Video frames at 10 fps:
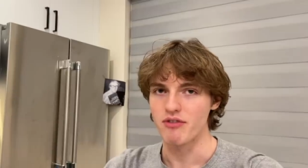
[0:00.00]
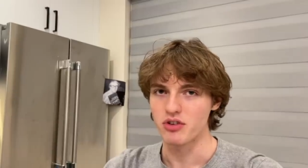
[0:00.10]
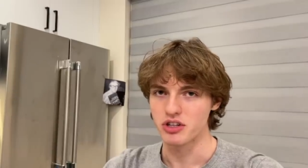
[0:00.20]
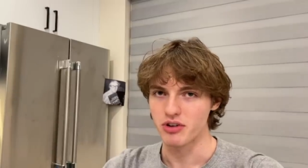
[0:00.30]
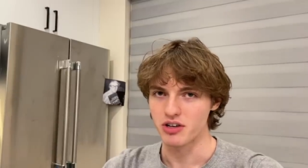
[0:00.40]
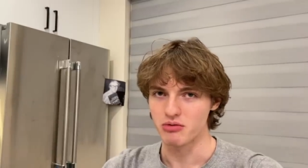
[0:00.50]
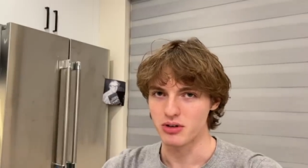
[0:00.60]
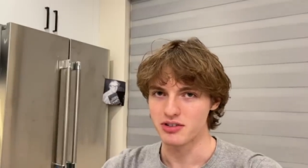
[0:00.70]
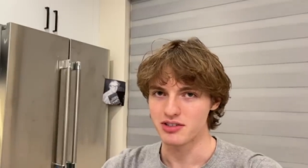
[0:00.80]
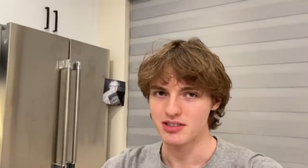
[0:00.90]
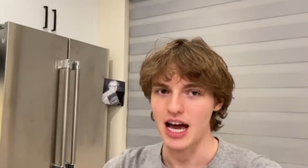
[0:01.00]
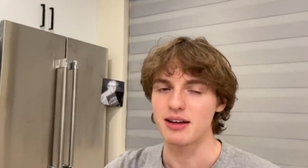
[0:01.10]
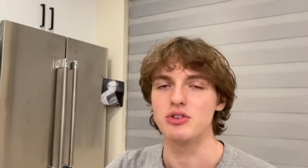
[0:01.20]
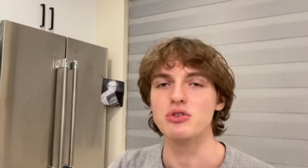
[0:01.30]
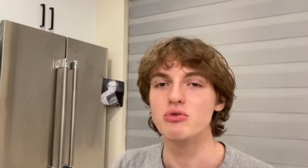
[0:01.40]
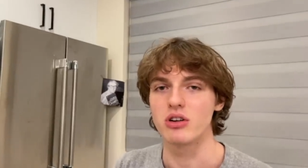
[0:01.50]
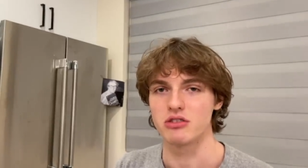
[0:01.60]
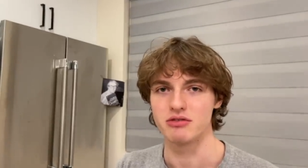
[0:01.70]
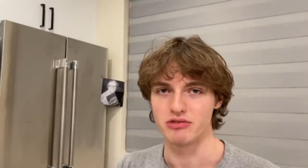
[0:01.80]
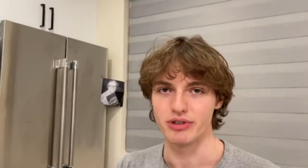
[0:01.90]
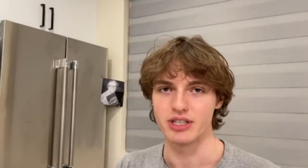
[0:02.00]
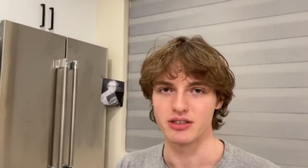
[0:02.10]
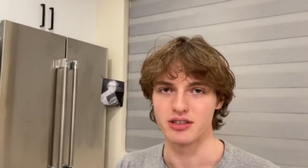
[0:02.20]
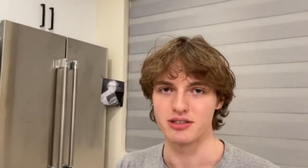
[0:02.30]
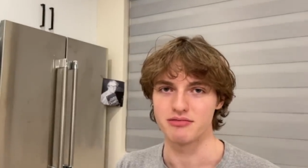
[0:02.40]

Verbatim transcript: I've only read it once. I do want to reread it though.